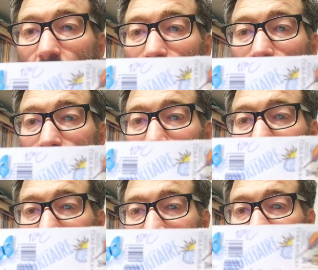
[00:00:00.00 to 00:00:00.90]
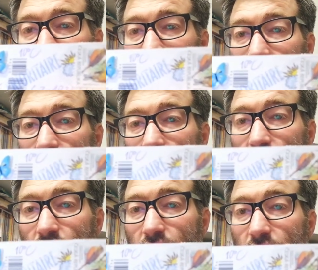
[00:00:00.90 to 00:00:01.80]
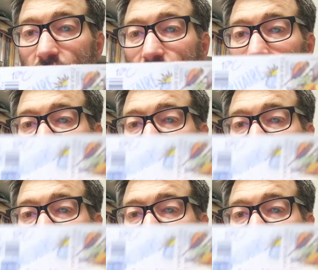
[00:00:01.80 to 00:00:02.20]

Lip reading: a lot of stickers